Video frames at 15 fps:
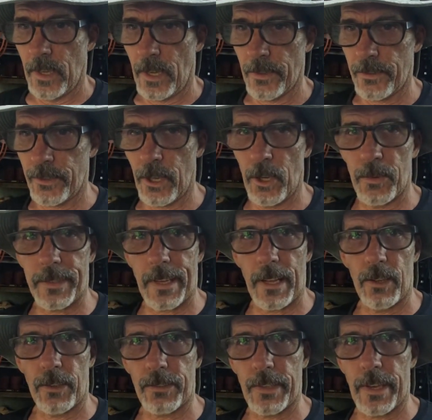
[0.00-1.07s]
I'll show you what
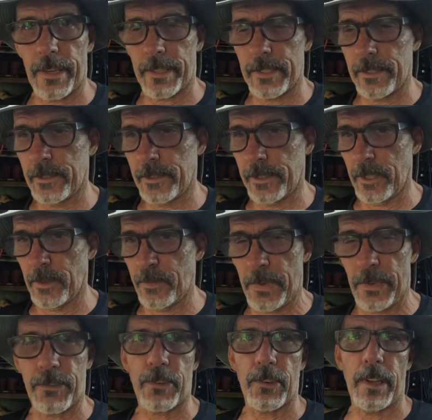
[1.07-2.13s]
that looks like in the
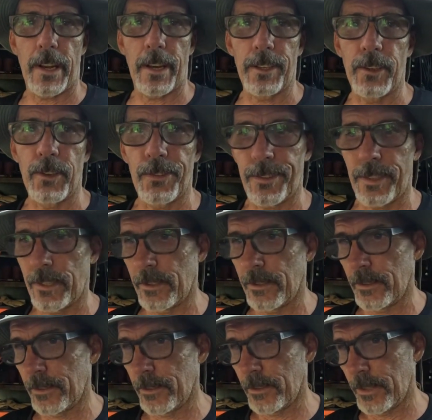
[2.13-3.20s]
picture that I used.
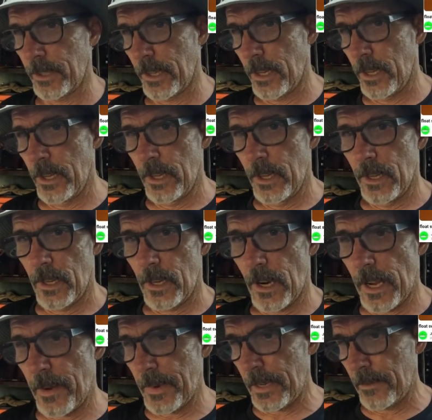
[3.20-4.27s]
All
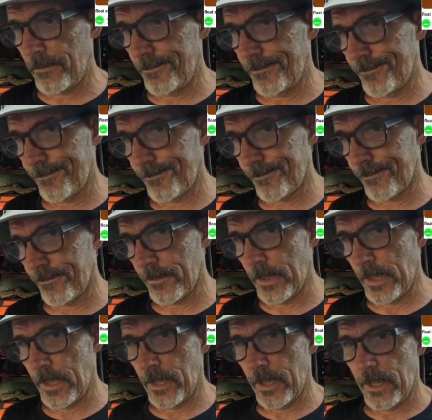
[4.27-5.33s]
right, man.
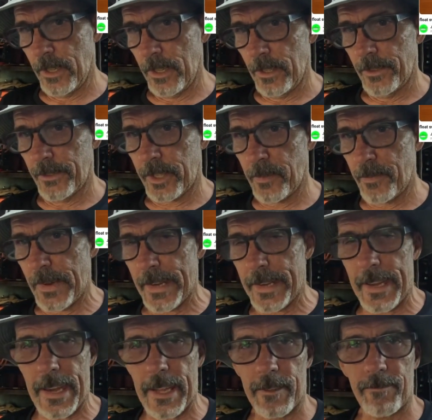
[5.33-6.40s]
Let's get
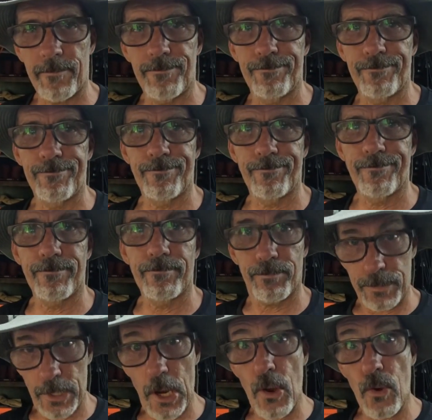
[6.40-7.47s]
back at it.
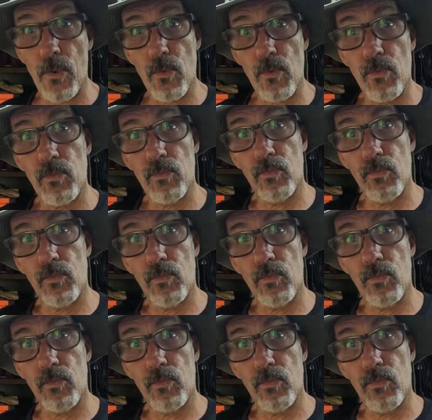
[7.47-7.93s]
Choo!